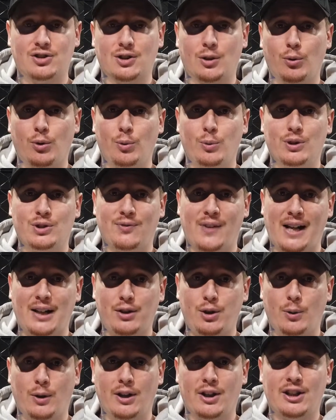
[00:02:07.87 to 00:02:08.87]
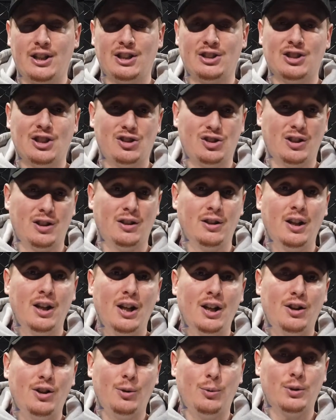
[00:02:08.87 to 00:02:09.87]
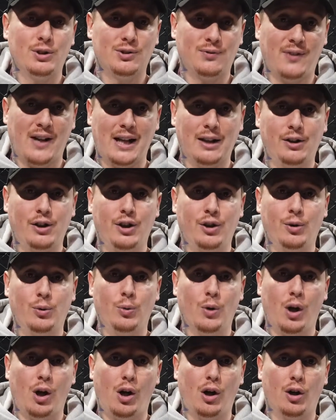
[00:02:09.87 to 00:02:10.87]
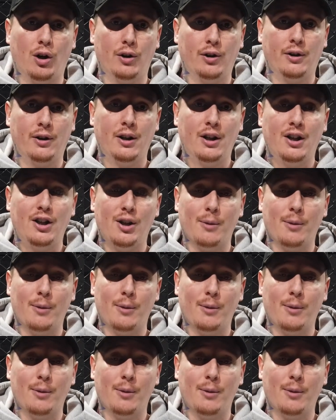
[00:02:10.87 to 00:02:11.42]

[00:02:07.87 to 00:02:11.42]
So there was value on the decision, there was value on